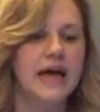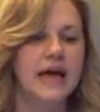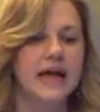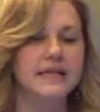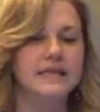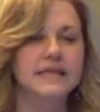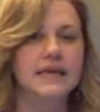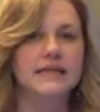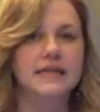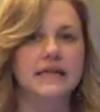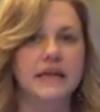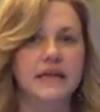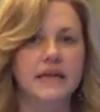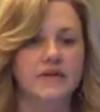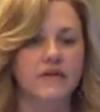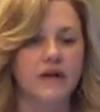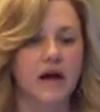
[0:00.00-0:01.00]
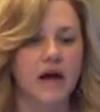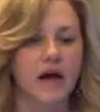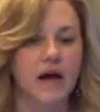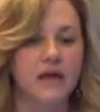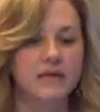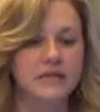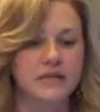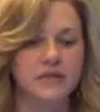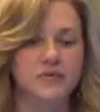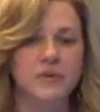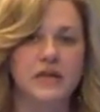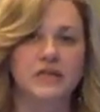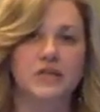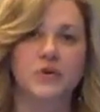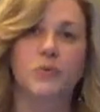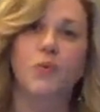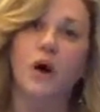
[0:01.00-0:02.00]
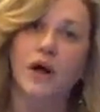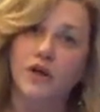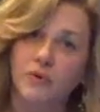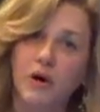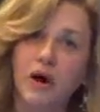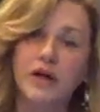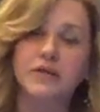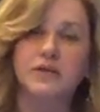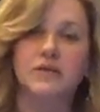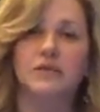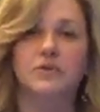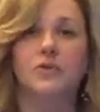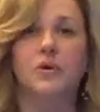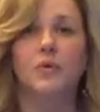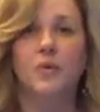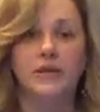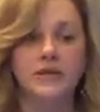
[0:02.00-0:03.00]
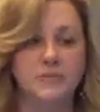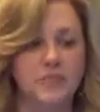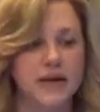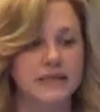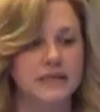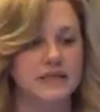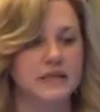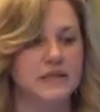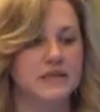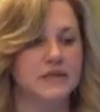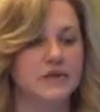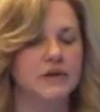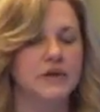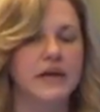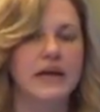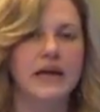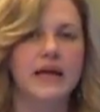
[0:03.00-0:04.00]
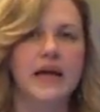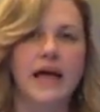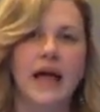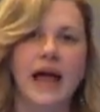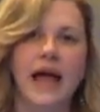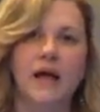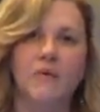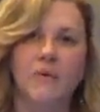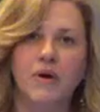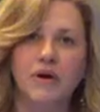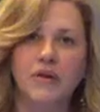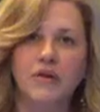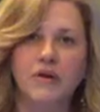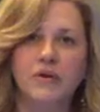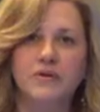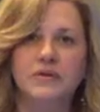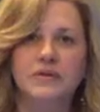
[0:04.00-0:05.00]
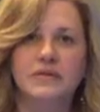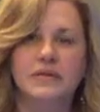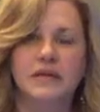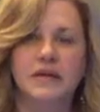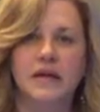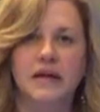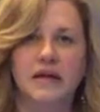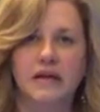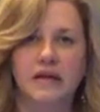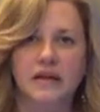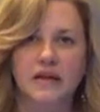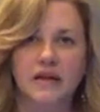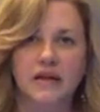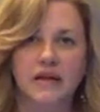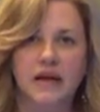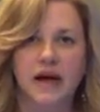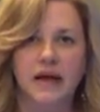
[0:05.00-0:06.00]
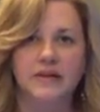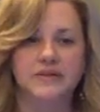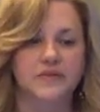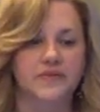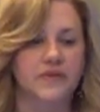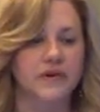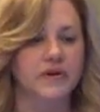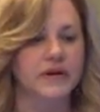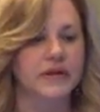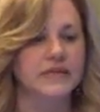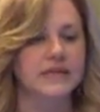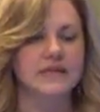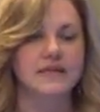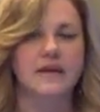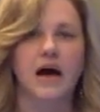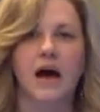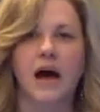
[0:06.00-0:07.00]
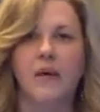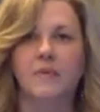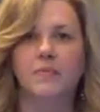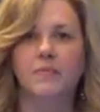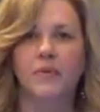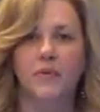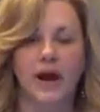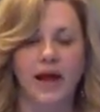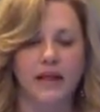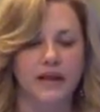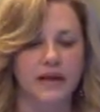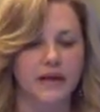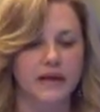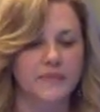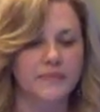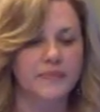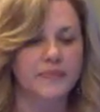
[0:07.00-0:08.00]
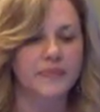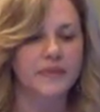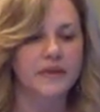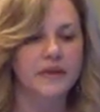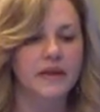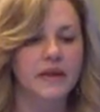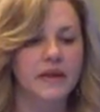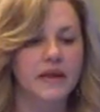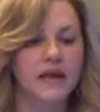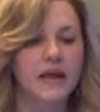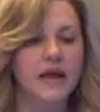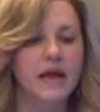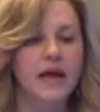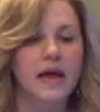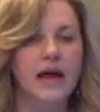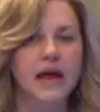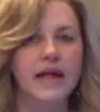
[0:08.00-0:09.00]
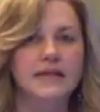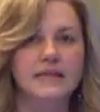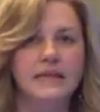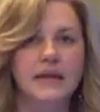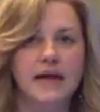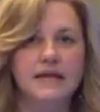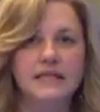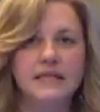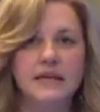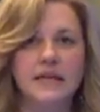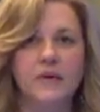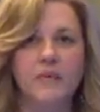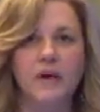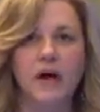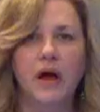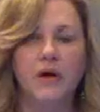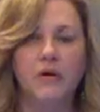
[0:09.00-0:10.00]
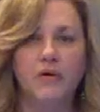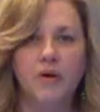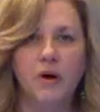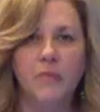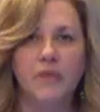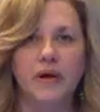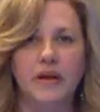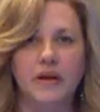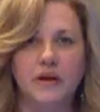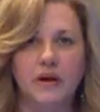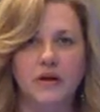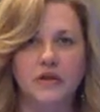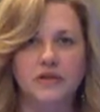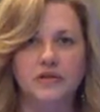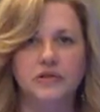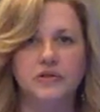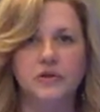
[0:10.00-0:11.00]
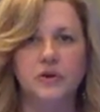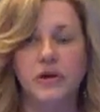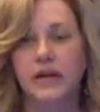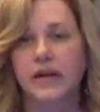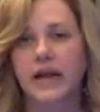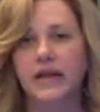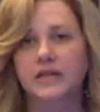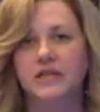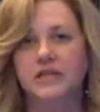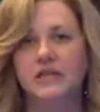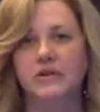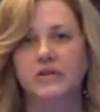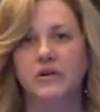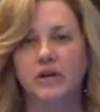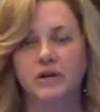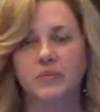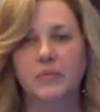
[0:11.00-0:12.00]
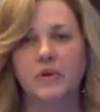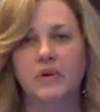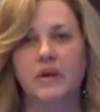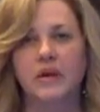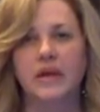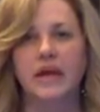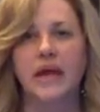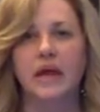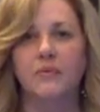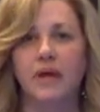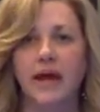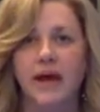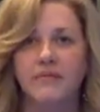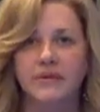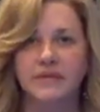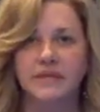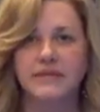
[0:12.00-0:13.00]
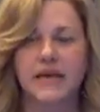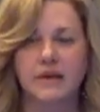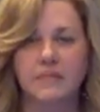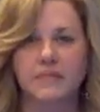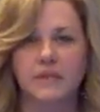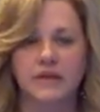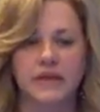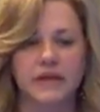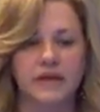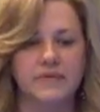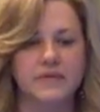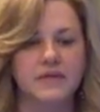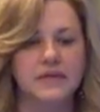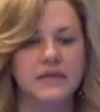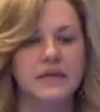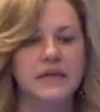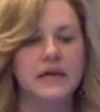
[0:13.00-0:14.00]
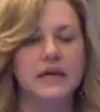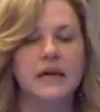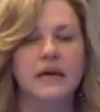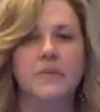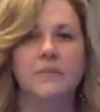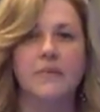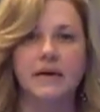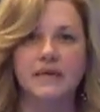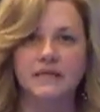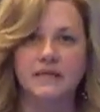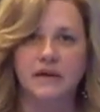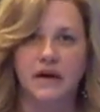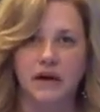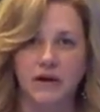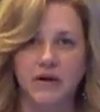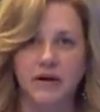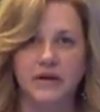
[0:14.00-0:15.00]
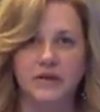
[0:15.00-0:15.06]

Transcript: It says in a given situation what you ought to do or what's best to do. And one of those kinds of theories is common morality. It's the idea that we all grow up in a culture or a nation or a community and we have the same beliefs based on our